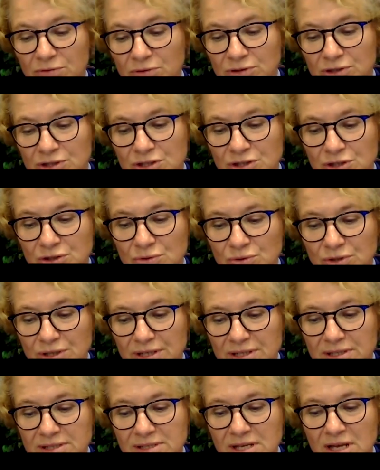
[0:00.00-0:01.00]

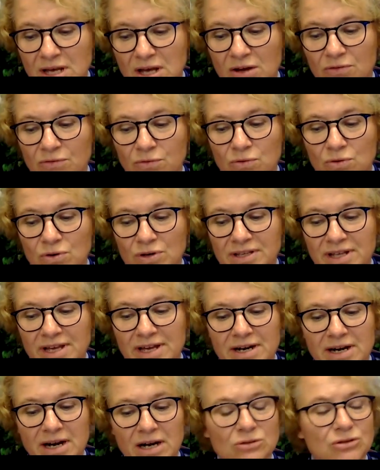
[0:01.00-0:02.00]
students who
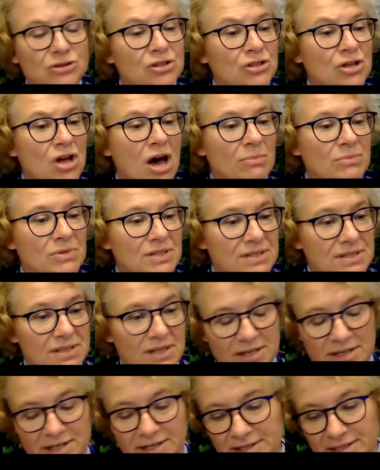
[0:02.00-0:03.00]
their autonomous
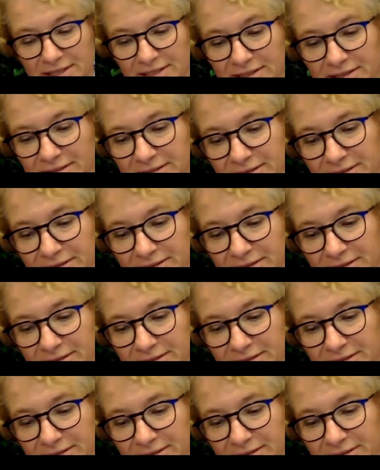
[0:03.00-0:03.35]
learning.